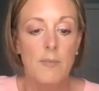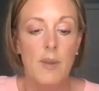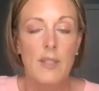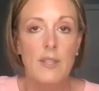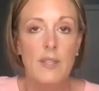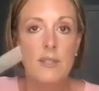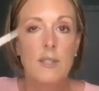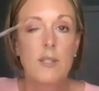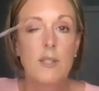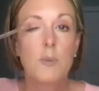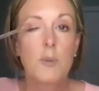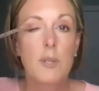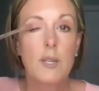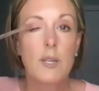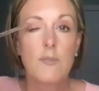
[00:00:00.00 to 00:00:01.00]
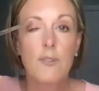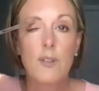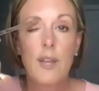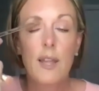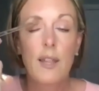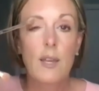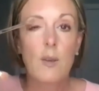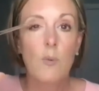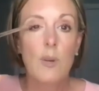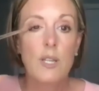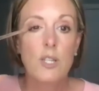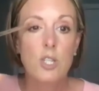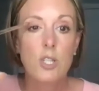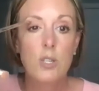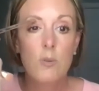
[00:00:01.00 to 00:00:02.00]
This is really good for that like
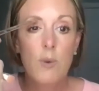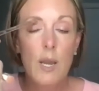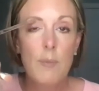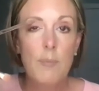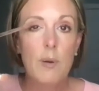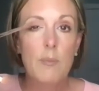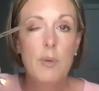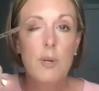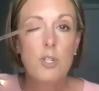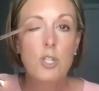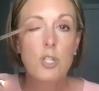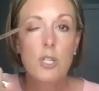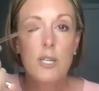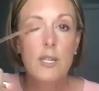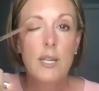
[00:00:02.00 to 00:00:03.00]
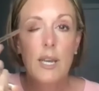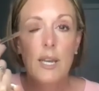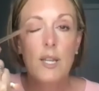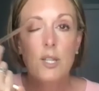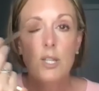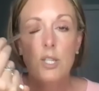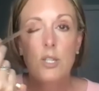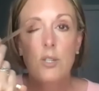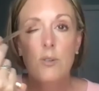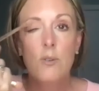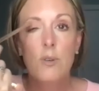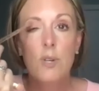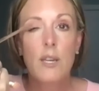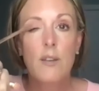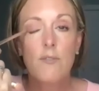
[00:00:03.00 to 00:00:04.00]
windshield wiper motion and
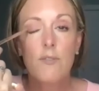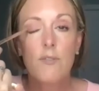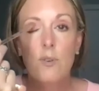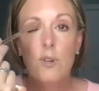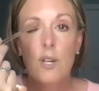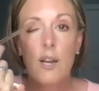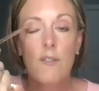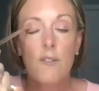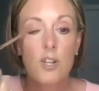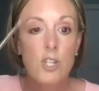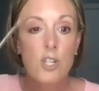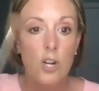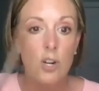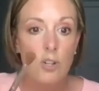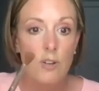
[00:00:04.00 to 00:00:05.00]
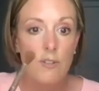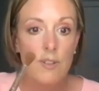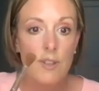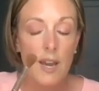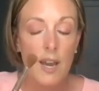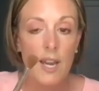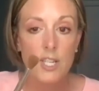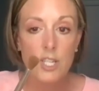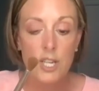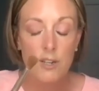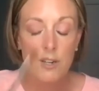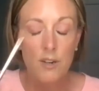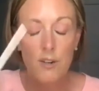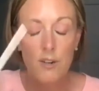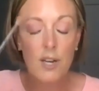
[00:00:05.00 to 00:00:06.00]
to get full coverage all over the eyeshadow
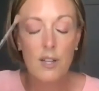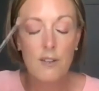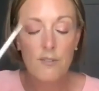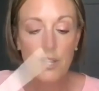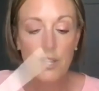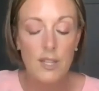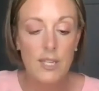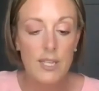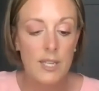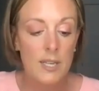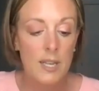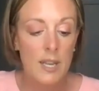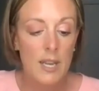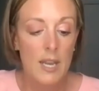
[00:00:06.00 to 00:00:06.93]
or all over the lid.